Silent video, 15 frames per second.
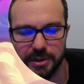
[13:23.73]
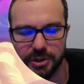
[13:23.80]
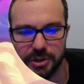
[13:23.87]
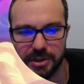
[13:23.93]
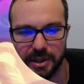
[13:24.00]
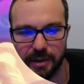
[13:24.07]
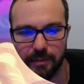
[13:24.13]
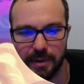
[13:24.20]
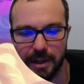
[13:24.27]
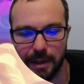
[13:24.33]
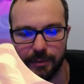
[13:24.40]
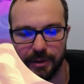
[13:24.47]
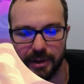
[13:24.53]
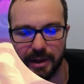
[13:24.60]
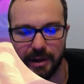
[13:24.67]
like being
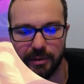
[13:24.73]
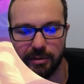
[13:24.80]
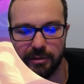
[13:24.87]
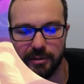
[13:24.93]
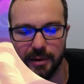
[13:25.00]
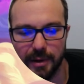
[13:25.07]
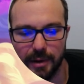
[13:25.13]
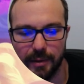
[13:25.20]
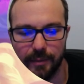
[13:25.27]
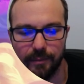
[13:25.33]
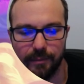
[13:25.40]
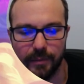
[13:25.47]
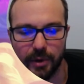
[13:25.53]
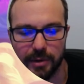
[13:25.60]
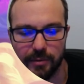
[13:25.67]
able to cast
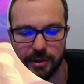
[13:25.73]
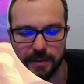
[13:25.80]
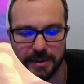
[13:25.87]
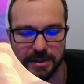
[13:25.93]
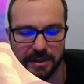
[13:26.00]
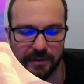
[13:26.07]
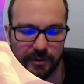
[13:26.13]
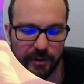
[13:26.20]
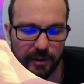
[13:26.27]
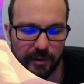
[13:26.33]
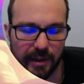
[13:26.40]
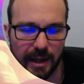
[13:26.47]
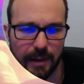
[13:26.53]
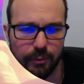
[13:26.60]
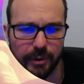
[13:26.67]
multiple spells after
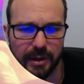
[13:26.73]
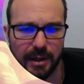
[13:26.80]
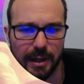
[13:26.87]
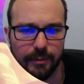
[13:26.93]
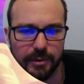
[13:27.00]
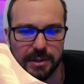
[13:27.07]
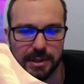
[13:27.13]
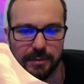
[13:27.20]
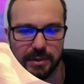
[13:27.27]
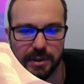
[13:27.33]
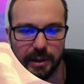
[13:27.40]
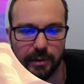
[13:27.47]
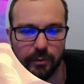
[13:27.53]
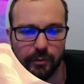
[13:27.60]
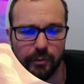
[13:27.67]
this Abracadabra seems
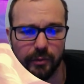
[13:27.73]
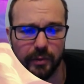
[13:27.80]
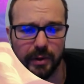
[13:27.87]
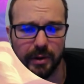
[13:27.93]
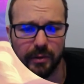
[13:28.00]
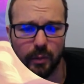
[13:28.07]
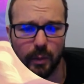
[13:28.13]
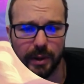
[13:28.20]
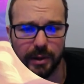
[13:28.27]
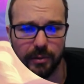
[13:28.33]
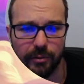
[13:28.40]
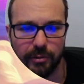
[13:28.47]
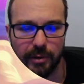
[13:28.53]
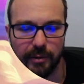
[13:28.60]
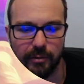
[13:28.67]
like way
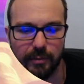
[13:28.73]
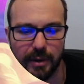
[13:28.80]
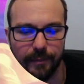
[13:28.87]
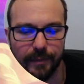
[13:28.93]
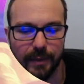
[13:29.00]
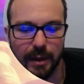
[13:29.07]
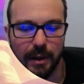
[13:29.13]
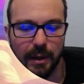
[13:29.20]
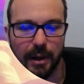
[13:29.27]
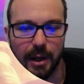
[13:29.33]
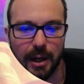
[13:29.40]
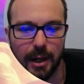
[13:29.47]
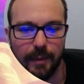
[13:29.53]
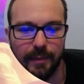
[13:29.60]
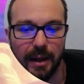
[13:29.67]
too strong for me.
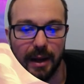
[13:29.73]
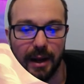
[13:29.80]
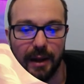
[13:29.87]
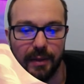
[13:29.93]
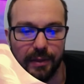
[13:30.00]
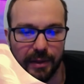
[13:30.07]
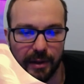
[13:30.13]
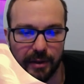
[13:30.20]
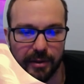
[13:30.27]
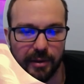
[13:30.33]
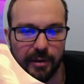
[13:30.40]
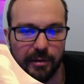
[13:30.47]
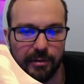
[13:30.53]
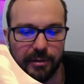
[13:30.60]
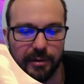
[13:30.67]
And this
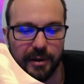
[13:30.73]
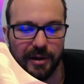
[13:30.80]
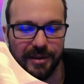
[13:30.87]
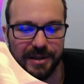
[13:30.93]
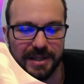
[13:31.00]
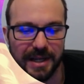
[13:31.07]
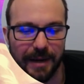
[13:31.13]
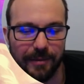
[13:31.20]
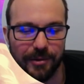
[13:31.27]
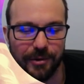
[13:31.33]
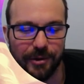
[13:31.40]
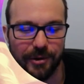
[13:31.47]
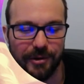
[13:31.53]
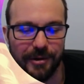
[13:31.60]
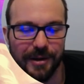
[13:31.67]
is the time to
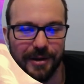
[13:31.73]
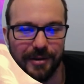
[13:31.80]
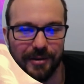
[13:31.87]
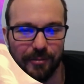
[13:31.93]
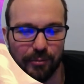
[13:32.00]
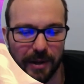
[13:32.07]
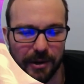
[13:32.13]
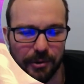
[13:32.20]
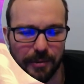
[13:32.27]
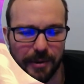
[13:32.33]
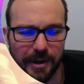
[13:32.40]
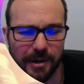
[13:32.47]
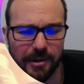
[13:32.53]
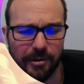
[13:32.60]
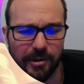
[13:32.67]
turn Plunder
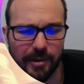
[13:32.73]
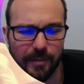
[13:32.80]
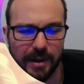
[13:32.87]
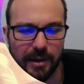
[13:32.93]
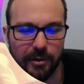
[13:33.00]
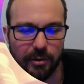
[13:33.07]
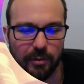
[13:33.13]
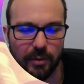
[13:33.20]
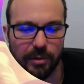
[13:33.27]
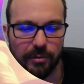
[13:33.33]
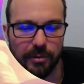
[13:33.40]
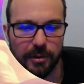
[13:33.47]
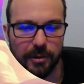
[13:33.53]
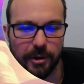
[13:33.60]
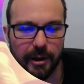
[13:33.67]
Penny into something else with
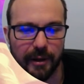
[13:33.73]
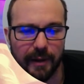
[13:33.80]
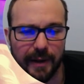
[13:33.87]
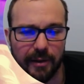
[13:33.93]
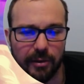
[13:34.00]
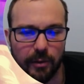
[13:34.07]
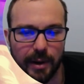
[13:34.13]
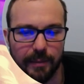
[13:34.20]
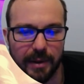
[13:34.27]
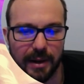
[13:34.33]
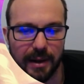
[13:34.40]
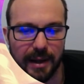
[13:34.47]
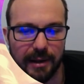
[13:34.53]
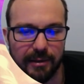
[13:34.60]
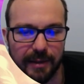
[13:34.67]
Through the Looking Glass, so I'm going
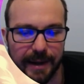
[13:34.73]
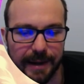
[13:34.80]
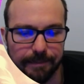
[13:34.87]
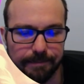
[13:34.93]
to cast that.